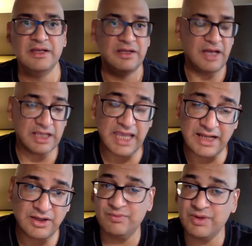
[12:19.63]

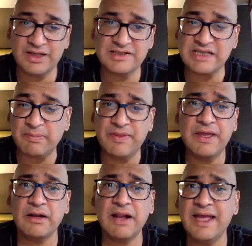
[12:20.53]
Again, we're going to step on the
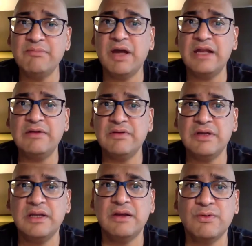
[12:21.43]
odd landmine
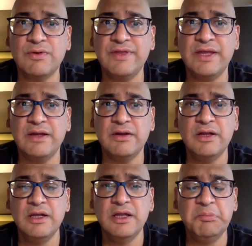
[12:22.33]
here or there,
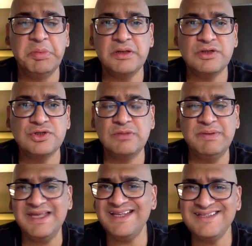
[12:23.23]
but it should
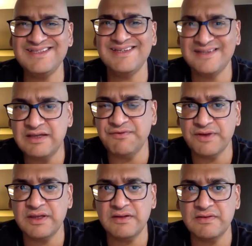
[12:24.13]
be
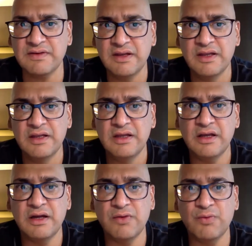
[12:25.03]
insignificant
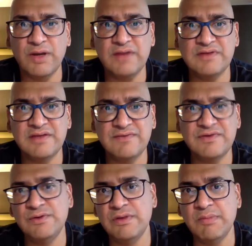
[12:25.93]
relative
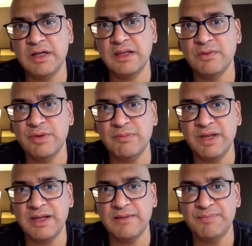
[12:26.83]
to the money that we
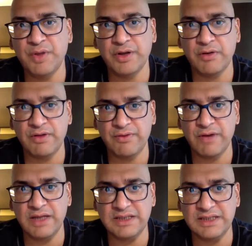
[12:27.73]
make on our other
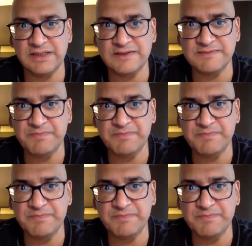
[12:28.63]
ideas.